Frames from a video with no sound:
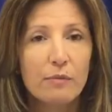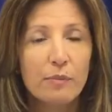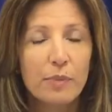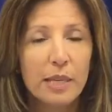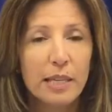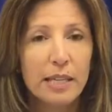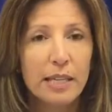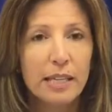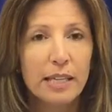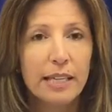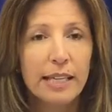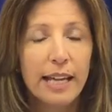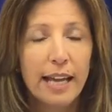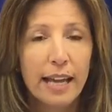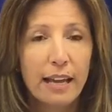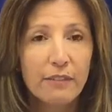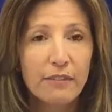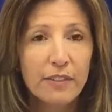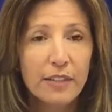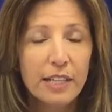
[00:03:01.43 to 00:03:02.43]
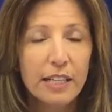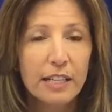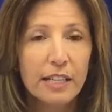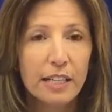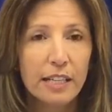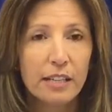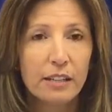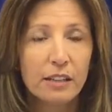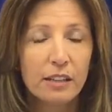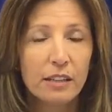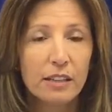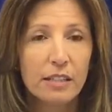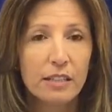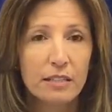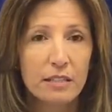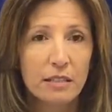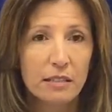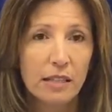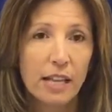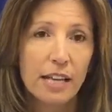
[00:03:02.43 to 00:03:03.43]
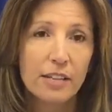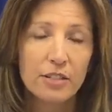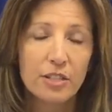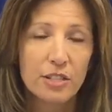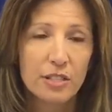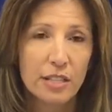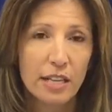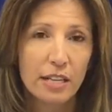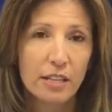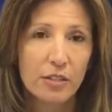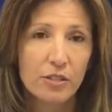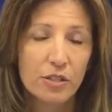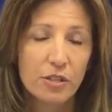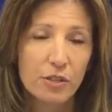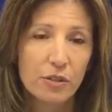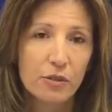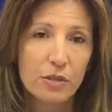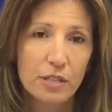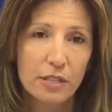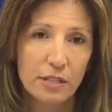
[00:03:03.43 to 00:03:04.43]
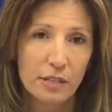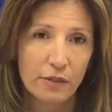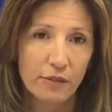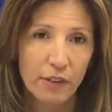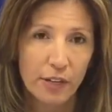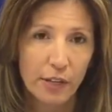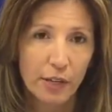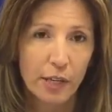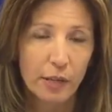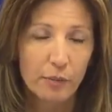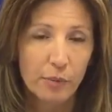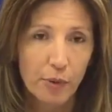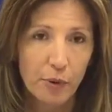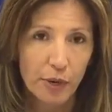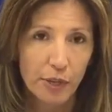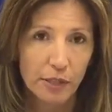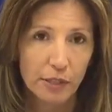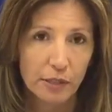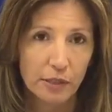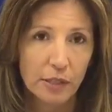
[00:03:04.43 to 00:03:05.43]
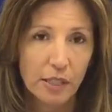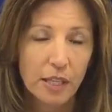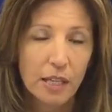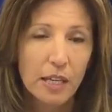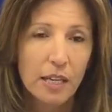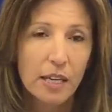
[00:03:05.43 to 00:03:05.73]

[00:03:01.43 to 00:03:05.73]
being confident in the selections that you choose are very important.